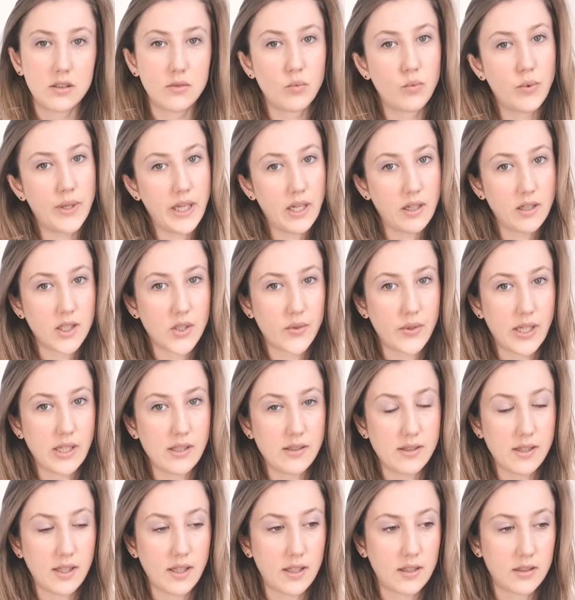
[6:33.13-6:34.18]
We are
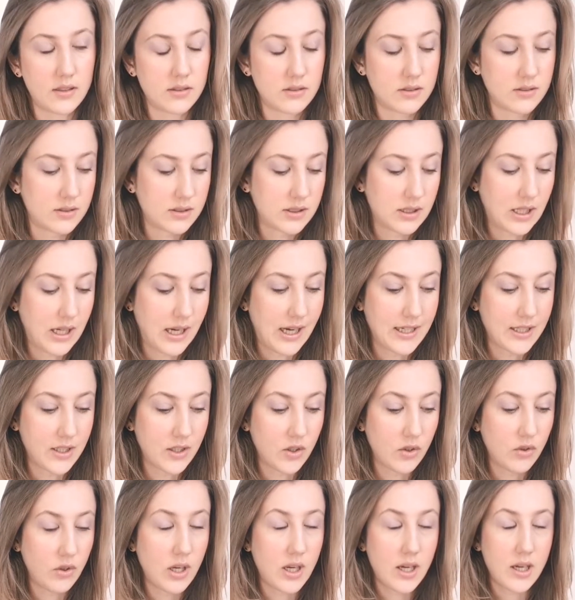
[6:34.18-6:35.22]
crazy. I
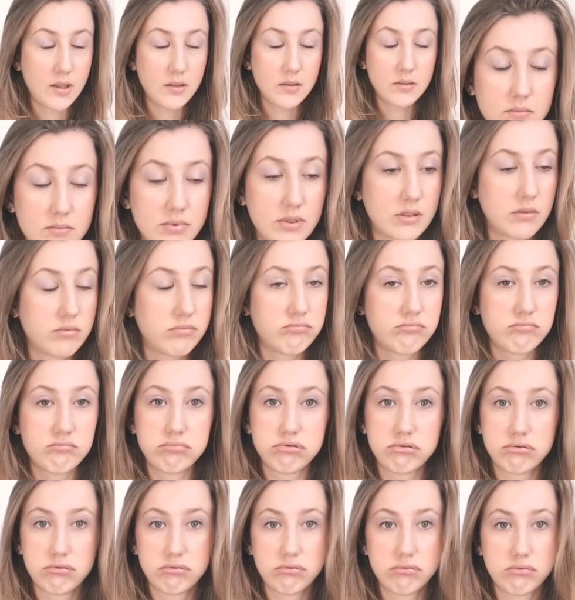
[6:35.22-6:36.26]
know.
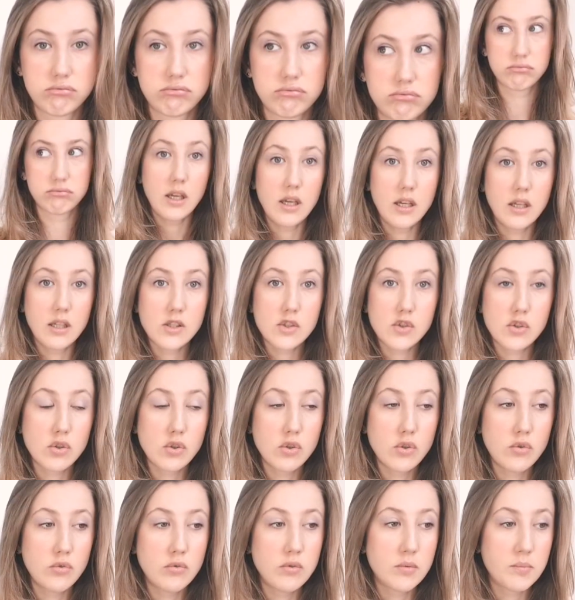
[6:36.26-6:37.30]

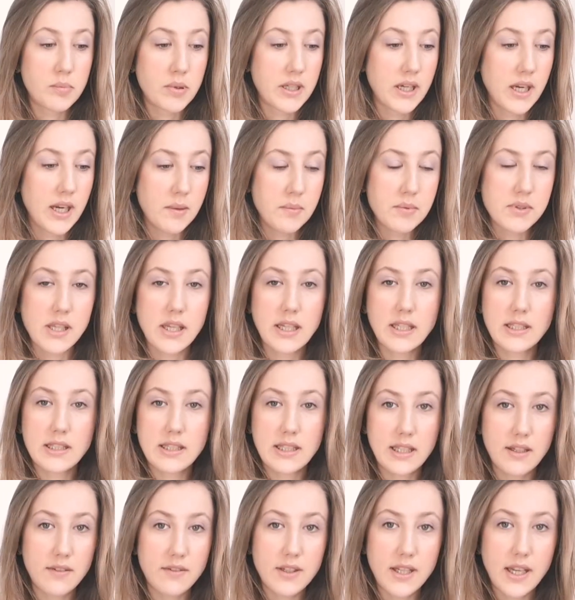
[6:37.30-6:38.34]
So perhaps I
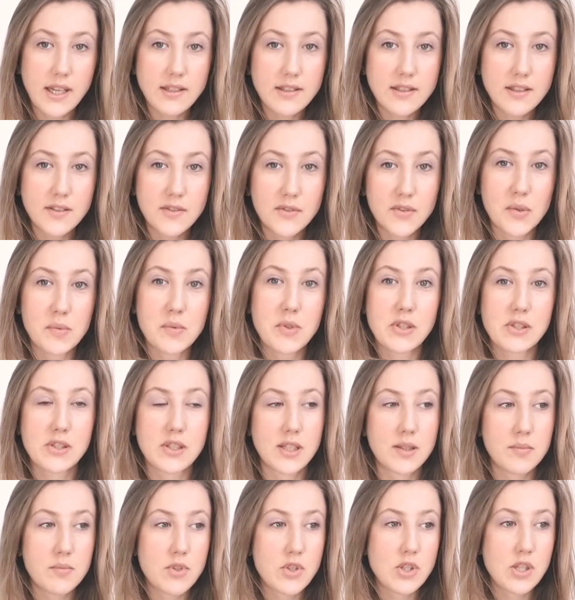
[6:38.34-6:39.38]
deviated from the
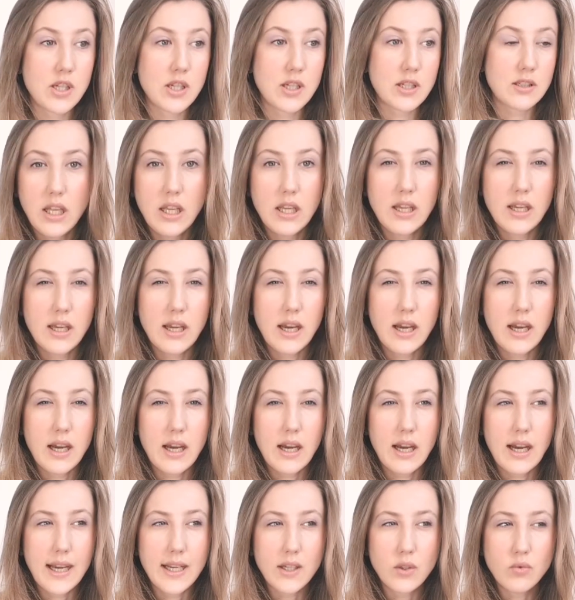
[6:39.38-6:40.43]
subject.
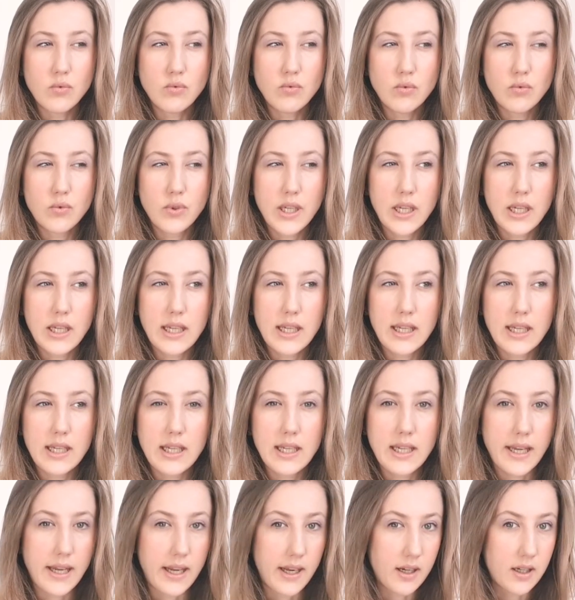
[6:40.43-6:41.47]
I don't really
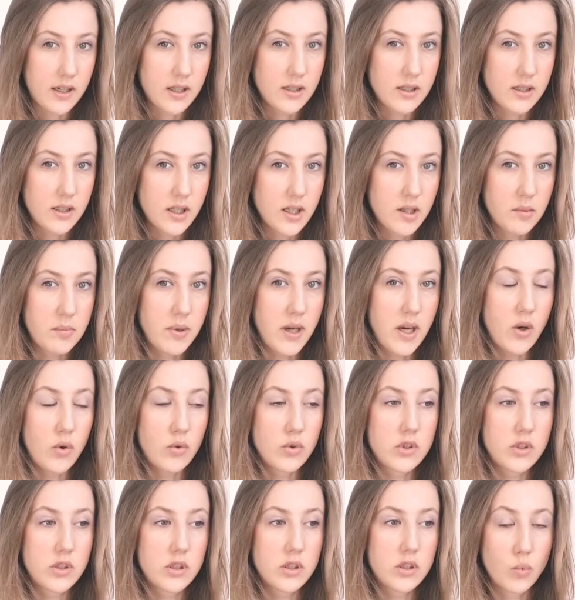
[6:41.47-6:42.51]
care
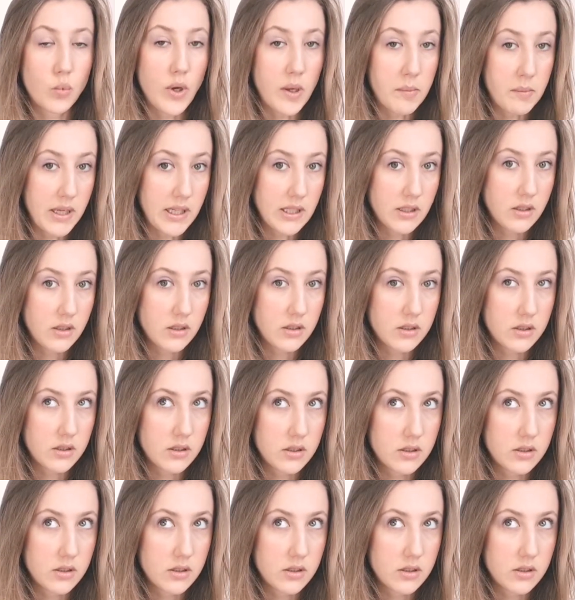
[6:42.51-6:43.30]
about women.